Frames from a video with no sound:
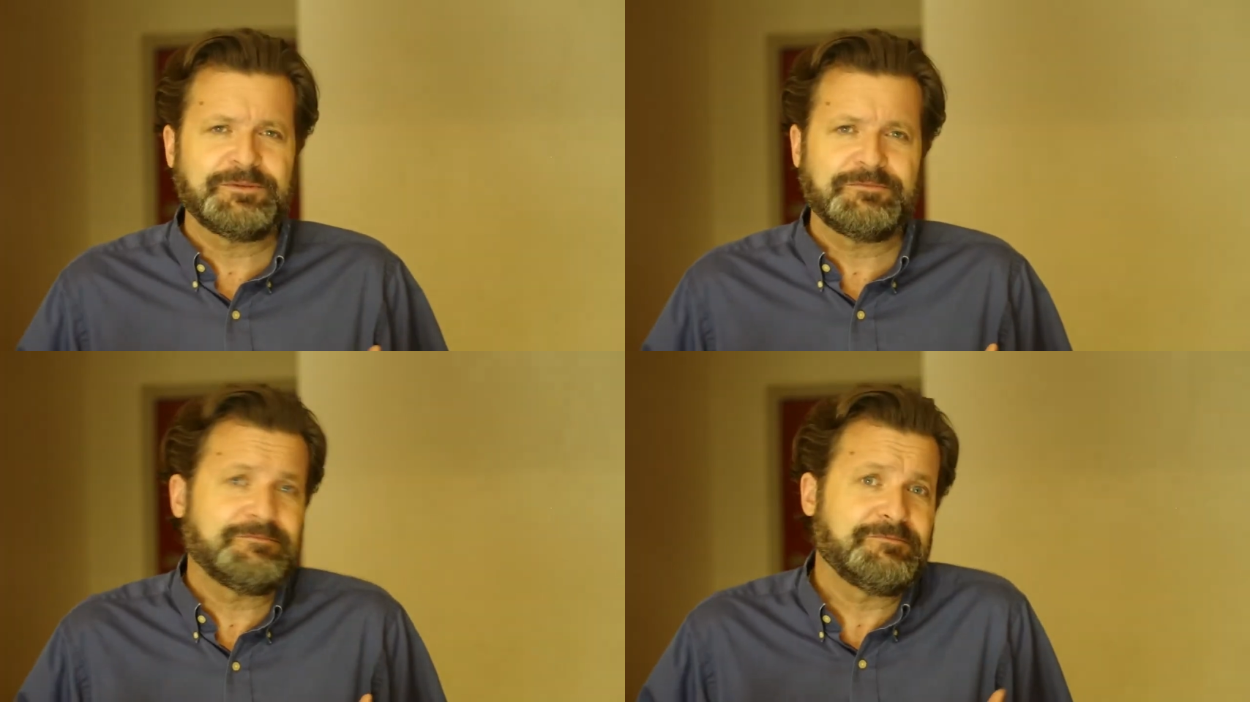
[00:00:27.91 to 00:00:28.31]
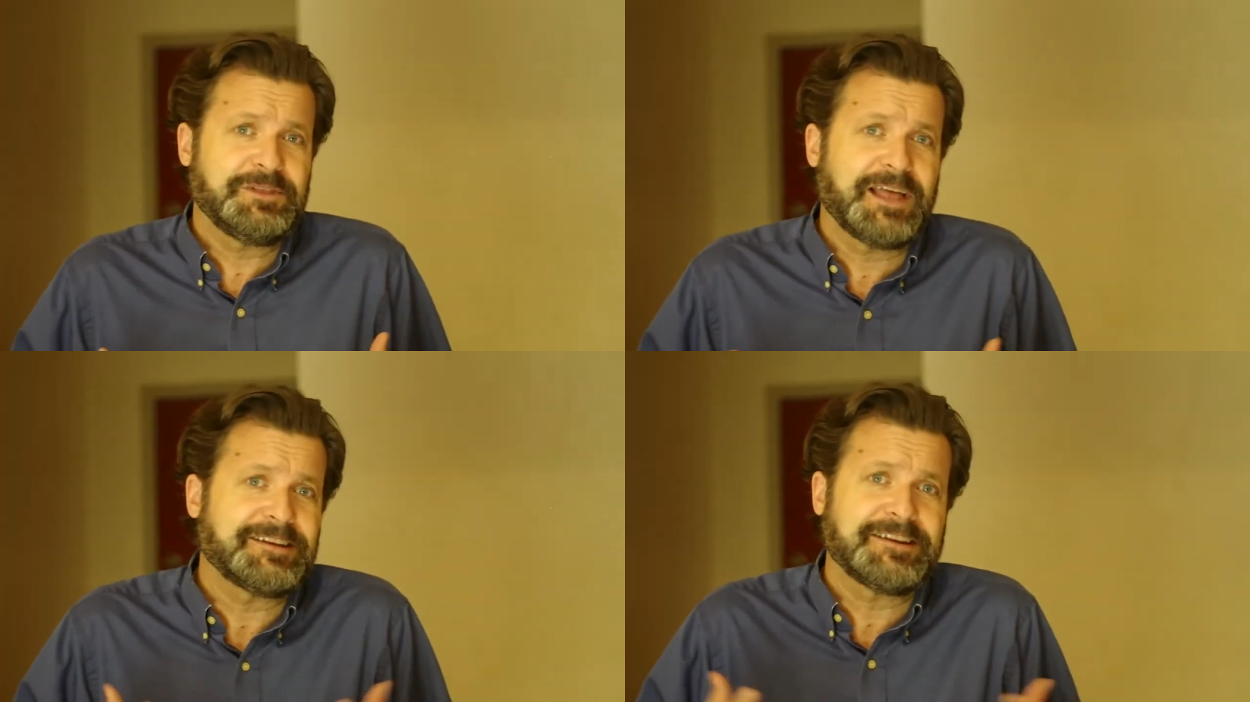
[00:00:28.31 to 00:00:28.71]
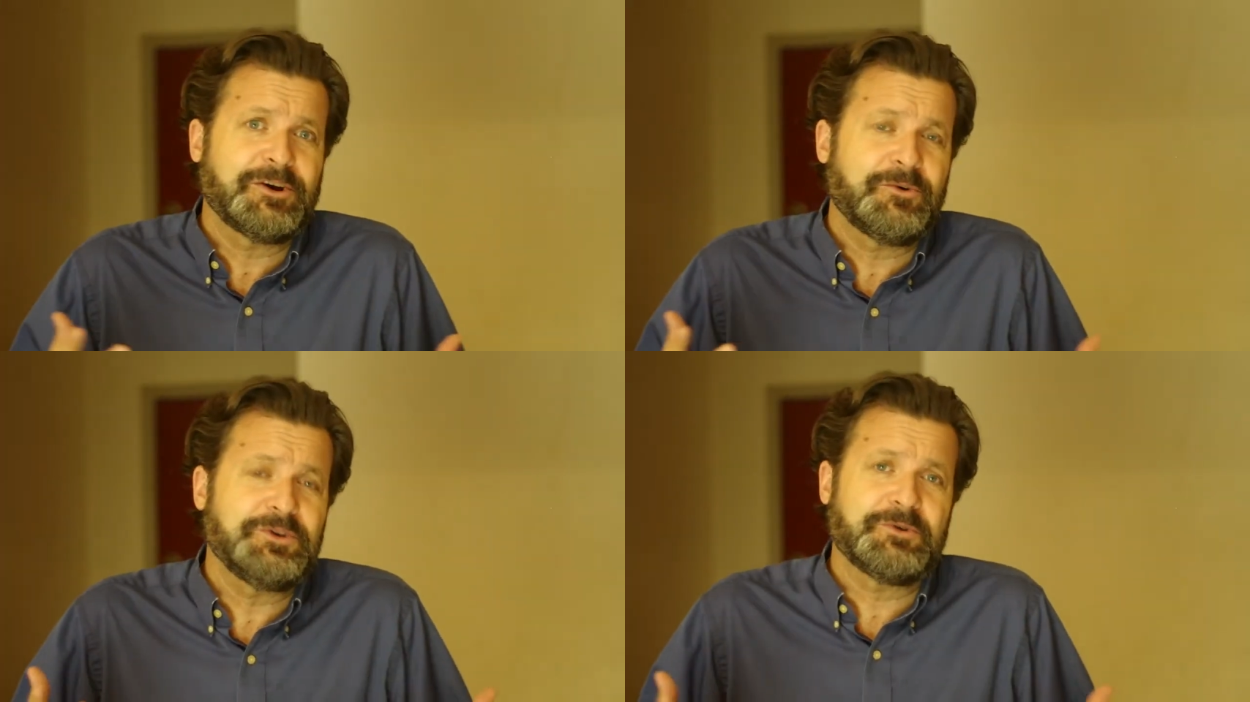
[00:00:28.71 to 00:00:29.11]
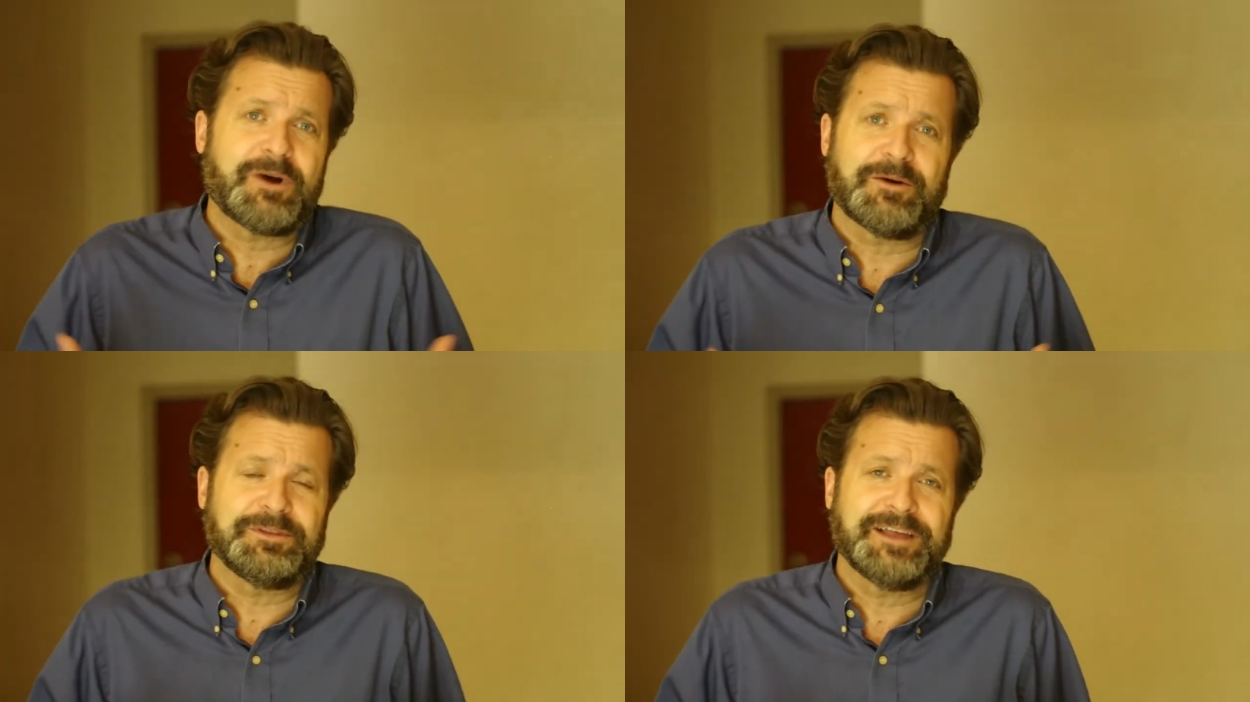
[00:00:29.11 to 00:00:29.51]
We'd like to know who
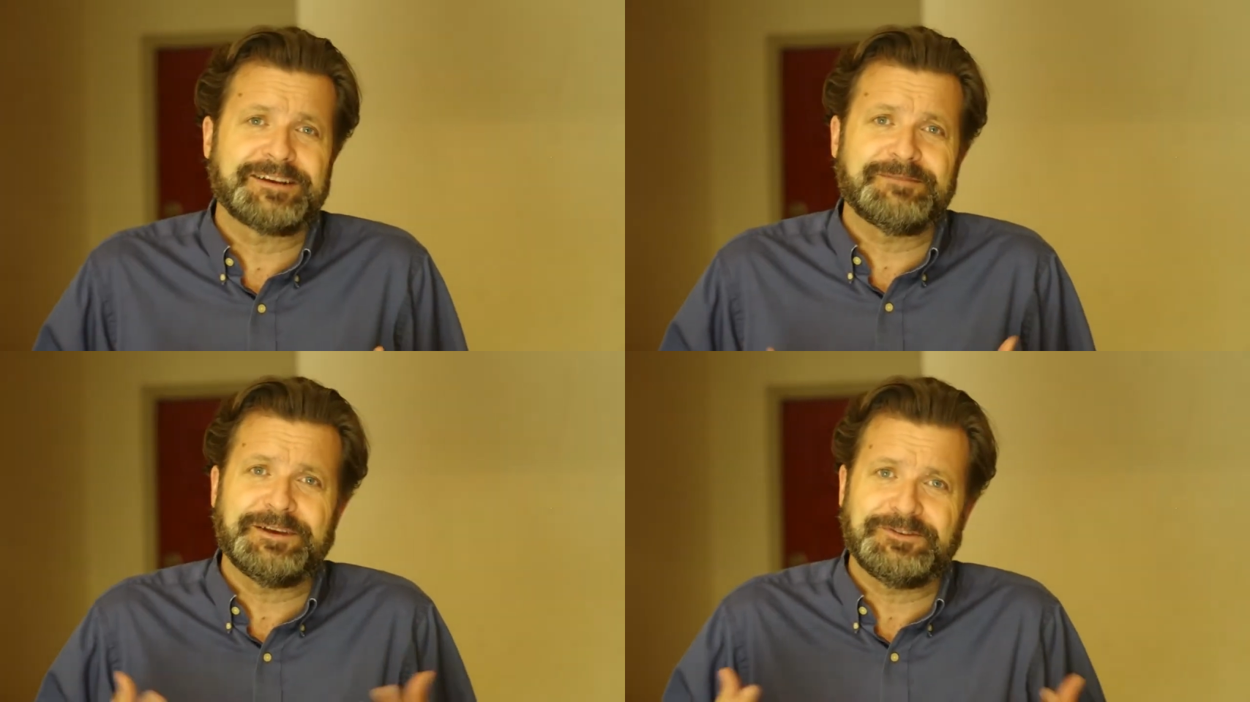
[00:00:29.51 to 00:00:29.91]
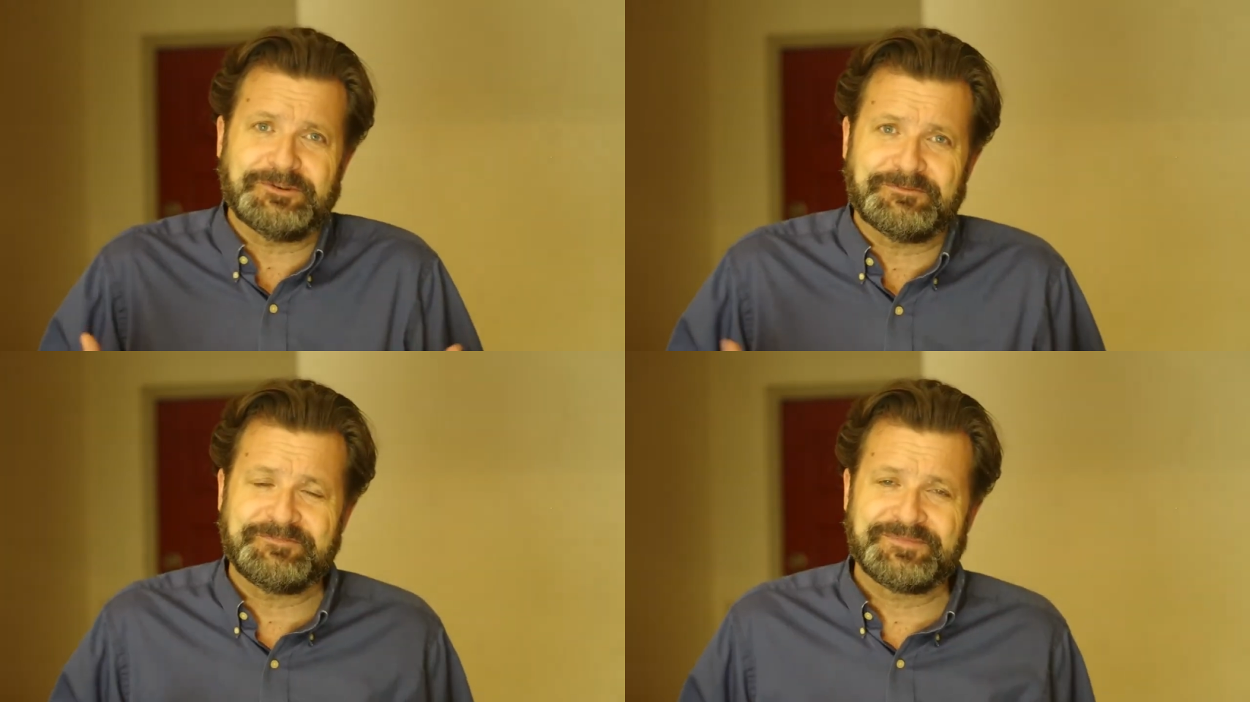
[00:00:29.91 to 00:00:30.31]
you are, we'd like to meet you.